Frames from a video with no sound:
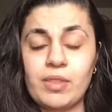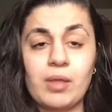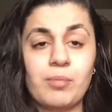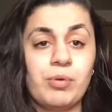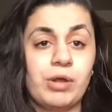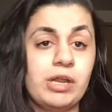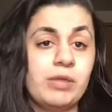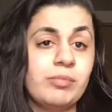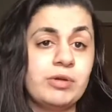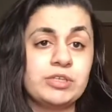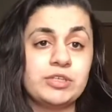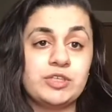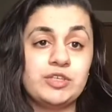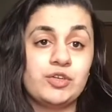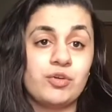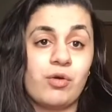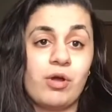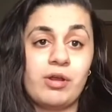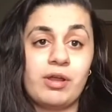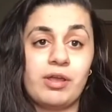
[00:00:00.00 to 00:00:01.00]
pretty much
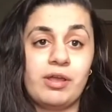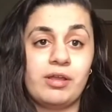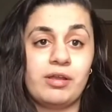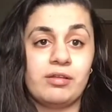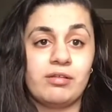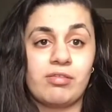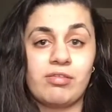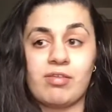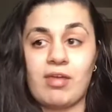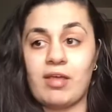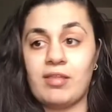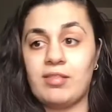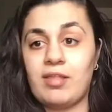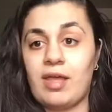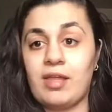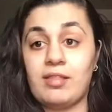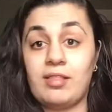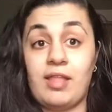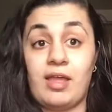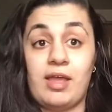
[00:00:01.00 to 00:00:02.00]
Jordyn said
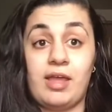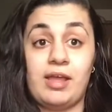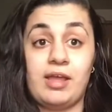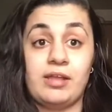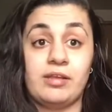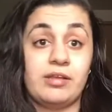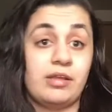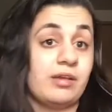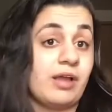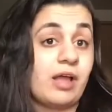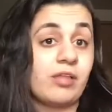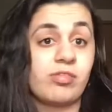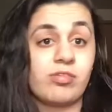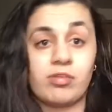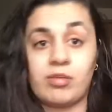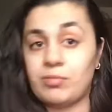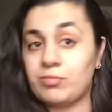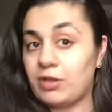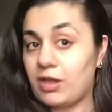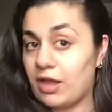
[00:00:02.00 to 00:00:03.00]
that they did not
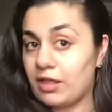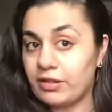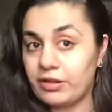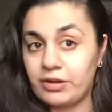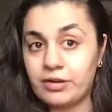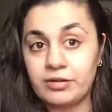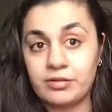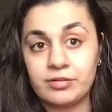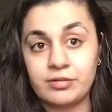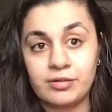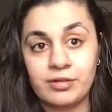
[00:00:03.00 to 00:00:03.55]
sleep together.